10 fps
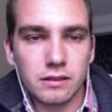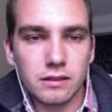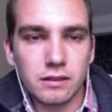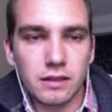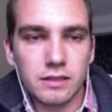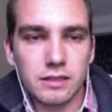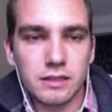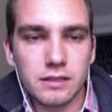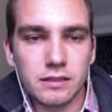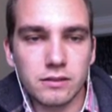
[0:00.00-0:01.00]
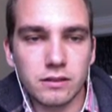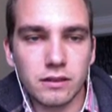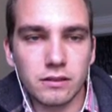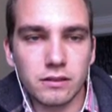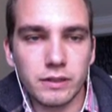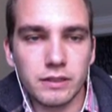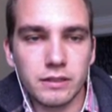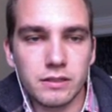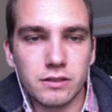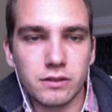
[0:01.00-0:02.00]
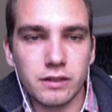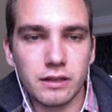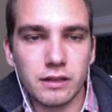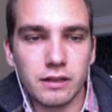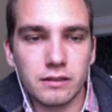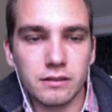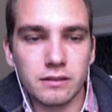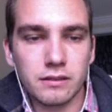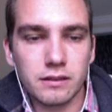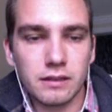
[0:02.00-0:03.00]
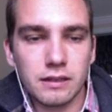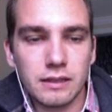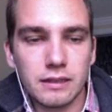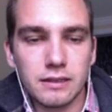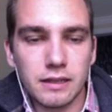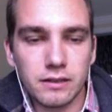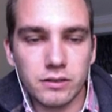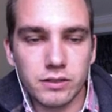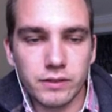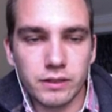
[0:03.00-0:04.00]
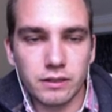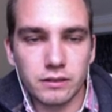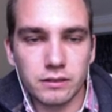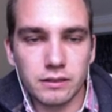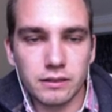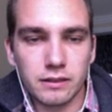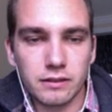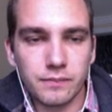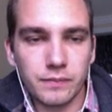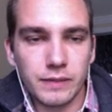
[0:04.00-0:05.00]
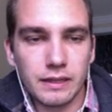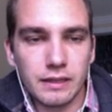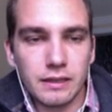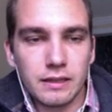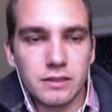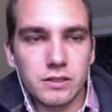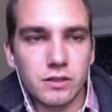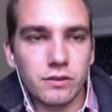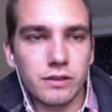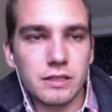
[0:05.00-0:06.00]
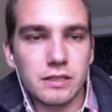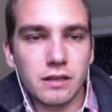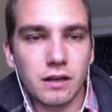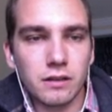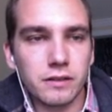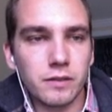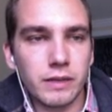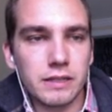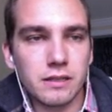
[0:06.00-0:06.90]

not statistical coloring. We can just do it uh, data-driven color here. So this is coloring based